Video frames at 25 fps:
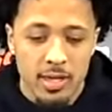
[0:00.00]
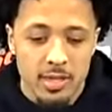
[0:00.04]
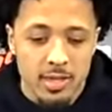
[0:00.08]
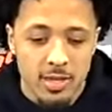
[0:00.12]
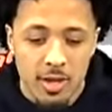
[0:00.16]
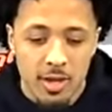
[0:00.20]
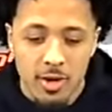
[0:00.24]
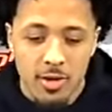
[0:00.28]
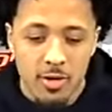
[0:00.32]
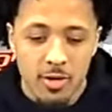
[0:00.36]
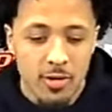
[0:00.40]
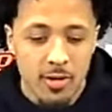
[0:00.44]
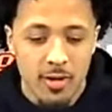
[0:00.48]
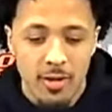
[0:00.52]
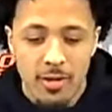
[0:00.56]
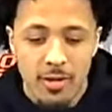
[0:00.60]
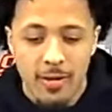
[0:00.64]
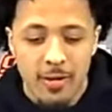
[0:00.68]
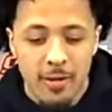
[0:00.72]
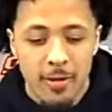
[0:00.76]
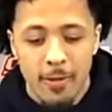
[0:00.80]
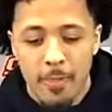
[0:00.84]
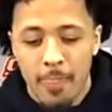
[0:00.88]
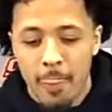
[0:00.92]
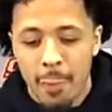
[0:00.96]
So,
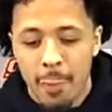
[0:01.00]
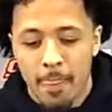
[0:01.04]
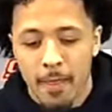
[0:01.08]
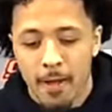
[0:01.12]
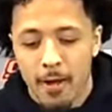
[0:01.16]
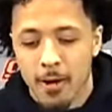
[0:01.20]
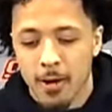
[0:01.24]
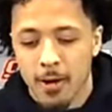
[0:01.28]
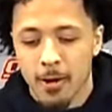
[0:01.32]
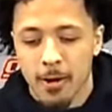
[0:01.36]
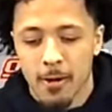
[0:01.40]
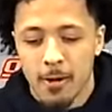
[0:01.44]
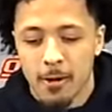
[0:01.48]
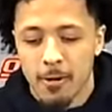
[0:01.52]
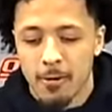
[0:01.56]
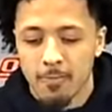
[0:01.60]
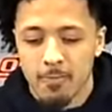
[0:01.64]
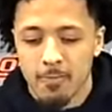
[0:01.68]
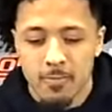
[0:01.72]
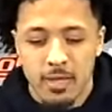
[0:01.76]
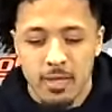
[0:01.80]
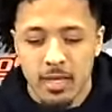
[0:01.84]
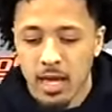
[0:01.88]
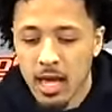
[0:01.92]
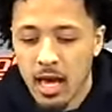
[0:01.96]

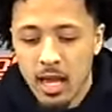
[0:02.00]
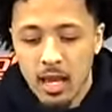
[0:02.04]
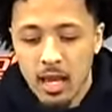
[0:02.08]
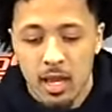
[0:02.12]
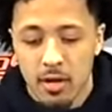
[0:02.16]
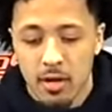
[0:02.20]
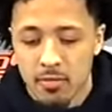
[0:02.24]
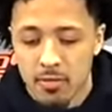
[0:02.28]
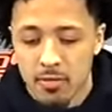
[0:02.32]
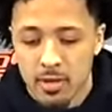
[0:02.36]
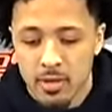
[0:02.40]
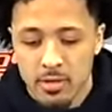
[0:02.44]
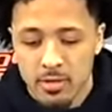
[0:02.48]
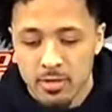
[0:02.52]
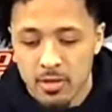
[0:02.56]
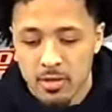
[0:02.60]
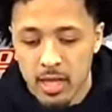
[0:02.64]
yeah, I love it.